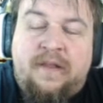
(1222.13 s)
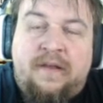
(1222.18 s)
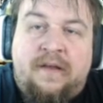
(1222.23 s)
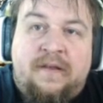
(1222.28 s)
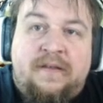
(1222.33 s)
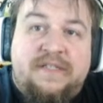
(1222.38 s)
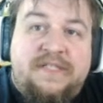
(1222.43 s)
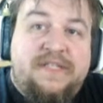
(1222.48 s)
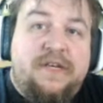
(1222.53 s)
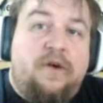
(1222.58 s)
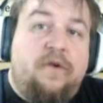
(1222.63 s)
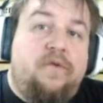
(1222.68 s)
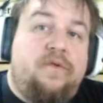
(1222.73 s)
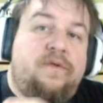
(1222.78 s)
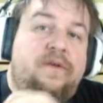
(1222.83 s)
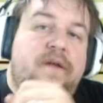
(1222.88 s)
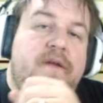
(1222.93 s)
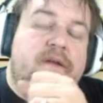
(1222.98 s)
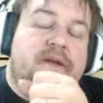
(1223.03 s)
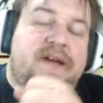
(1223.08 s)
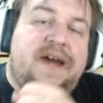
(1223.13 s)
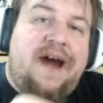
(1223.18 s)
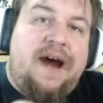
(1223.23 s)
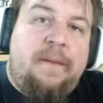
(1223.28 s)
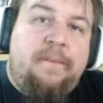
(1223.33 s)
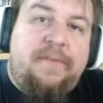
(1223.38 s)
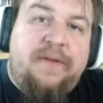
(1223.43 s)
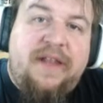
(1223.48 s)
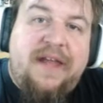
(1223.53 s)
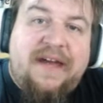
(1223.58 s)
So,
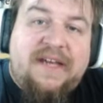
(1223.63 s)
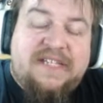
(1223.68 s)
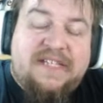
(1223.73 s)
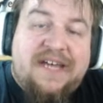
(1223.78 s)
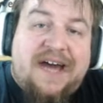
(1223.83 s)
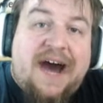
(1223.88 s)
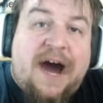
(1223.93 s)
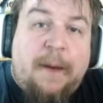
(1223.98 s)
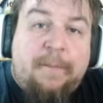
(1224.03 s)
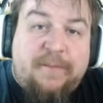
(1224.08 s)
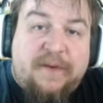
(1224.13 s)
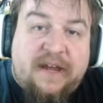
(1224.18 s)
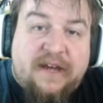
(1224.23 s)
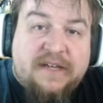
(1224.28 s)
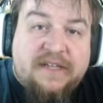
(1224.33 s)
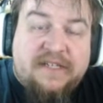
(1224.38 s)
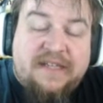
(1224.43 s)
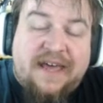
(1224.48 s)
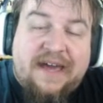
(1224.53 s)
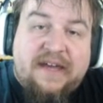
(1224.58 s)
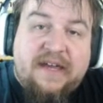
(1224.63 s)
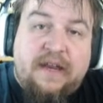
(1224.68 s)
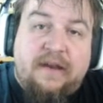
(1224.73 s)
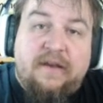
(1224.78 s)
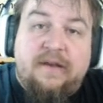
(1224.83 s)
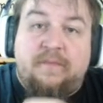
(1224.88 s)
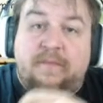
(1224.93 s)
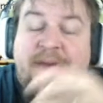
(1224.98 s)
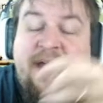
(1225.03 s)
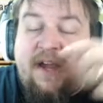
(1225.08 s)
complex optics that can
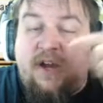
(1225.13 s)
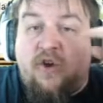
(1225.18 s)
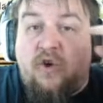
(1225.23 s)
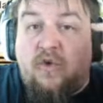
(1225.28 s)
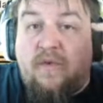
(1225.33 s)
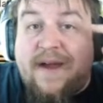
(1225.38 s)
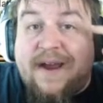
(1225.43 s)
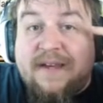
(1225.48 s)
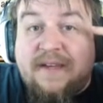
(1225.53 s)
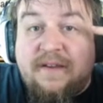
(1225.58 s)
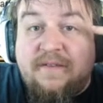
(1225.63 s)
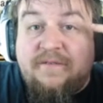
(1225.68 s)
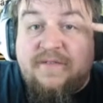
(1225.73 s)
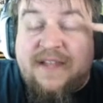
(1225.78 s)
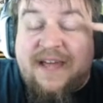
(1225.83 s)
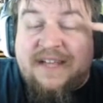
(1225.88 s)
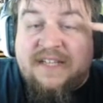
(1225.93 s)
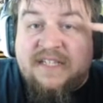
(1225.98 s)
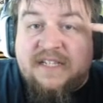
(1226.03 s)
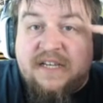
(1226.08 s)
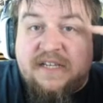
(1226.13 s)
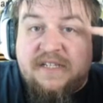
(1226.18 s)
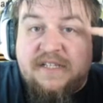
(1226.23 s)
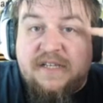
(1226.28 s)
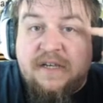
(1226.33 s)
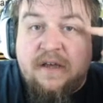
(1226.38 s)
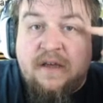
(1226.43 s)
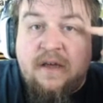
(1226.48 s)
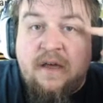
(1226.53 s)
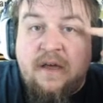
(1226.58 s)
make corrective lenses,
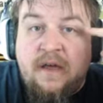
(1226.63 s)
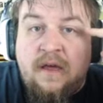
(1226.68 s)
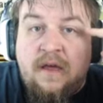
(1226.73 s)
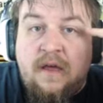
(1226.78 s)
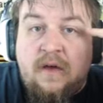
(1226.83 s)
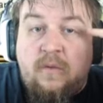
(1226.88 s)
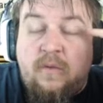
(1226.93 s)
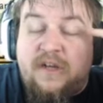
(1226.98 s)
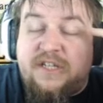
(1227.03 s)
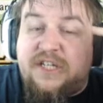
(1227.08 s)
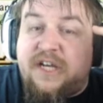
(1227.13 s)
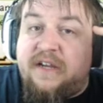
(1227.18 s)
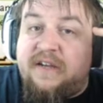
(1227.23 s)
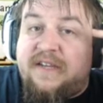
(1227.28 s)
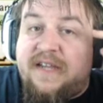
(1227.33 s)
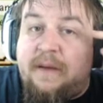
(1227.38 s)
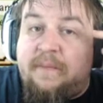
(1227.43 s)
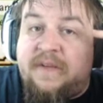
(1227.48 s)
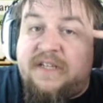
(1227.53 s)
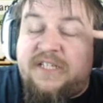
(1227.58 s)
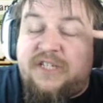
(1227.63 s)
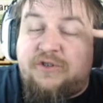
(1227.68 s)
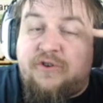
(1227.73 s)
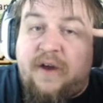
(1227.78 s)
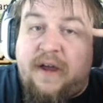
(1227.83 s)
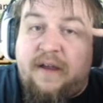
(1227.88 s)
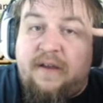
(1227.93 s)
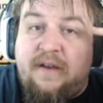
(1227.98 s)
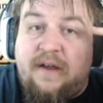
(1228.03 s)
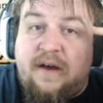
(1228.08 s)
which can
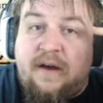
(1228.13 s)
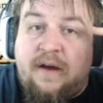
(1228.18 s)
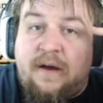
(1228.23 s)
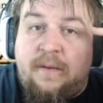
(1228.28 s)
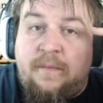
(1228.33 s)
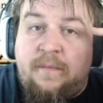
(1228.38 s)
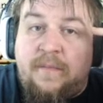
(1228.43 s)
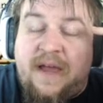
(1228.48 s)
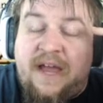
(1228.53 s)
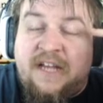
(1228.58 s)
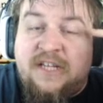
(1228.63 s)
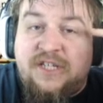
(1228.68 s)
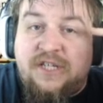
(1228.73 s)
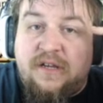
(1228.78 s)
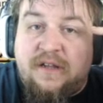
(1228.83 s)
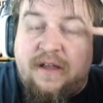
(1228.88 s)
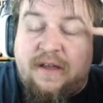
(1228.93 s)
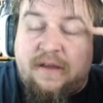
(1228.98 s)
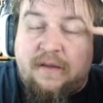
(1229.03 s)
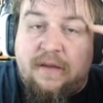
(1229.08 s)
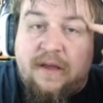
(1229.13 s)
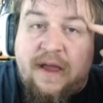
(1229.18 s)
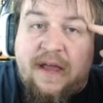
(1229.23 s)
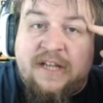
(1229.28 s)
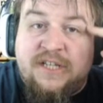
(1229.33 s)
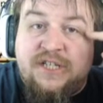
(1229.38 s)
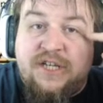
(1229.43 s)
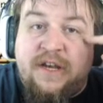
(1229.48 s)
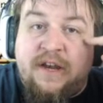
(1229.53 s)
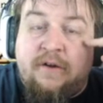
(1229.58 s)
demonstrate um, eng like
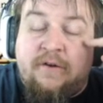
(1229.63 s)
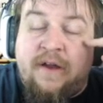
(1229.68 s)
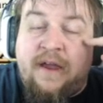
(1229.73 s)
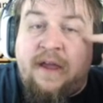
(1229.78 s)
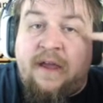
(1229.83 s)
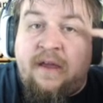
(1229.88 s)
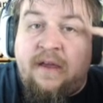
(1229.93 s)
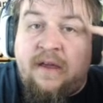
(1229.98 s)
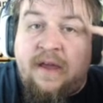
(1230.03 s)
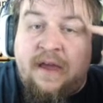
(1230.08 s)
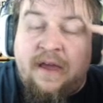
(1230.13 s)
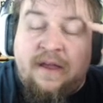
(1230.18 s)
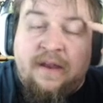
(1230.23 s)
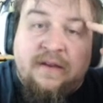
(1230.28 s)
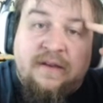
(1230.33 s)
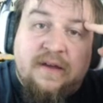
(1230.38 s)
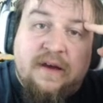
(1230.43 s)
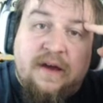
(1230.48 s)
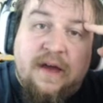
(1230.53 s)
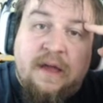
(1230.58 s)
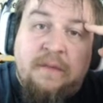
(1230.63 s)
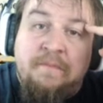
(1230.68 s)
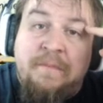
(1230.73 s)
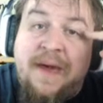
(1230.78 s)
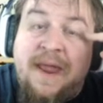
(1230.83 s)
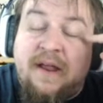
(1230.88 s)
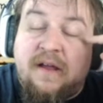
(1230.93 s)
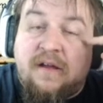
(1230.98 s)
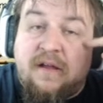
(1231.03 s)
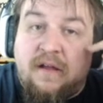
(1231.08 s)
engineering and uh, and
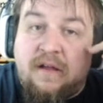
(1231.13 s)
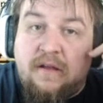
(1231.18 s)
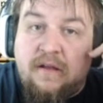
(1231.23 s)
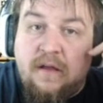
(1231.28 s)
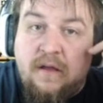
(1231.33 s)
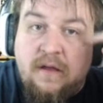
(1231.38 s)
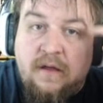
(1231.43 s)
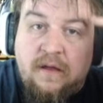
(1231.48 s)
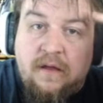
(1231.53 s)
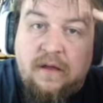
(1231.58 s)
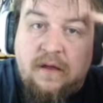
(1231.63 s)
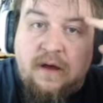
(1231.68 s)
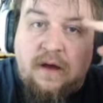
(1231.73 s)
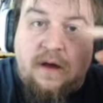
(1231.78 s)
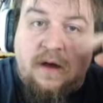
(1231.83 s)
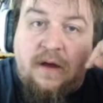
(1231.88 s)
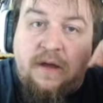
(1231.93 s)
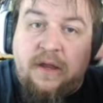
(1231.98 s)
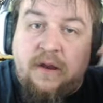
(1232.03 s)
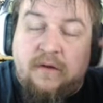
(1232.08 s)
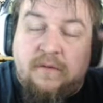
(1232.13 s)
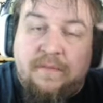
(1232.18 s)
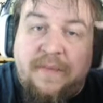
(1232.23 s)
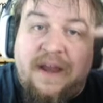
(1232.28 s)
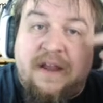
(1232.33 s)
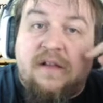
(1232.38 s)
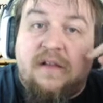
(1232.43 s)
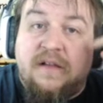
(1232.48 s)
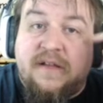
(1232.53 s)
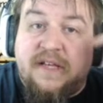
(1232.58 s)
medical, uh, you know,
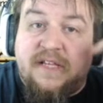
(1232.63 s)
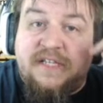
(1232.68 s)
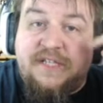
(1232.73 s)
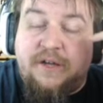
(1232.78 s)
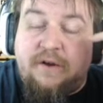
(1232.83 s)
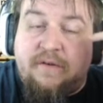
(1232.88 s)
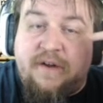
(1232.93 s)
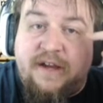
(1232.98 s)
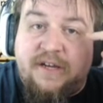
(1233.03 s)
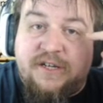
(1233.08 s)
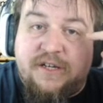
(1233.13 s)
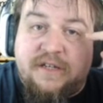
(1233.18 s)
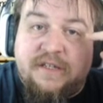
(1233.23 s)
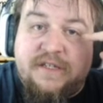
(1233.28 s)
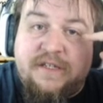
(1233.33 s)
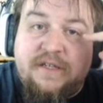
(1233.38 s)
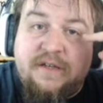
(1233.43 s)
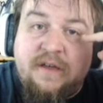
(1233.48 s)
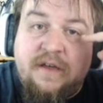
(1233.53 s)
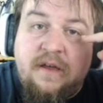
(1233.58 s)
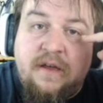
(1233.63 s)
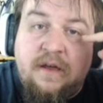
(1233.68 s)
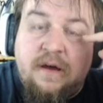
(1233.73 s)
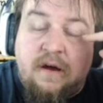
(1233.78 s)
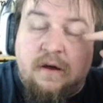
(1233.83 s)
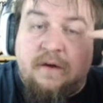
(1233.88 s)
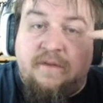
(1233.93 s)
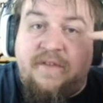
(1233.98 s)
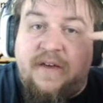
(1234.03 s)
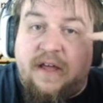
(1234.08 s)
medical considerations
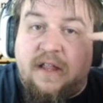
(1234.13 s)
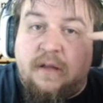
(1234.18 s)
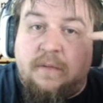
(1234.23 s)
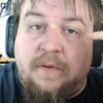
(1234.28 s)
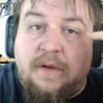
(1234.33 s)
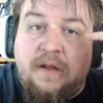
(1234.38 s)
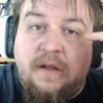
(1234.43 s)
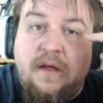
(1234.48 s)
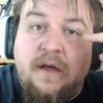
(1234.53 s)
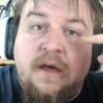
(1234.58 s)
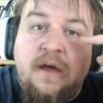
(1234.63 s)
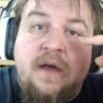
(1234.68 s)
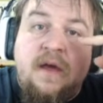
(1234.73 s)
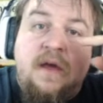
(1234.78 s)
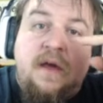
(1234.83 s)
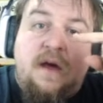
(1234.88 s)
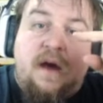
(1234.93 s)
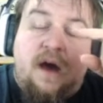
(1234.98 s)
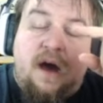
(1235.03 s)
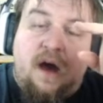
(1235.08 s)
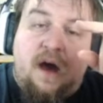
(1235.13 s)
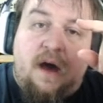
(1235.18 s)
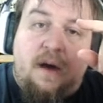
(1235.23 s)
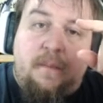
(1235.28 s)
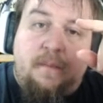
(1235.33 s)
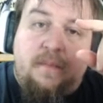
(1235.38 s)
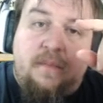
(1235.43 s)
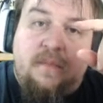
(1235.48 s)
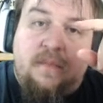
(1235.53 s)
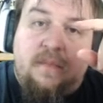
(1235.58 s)
are available. Um,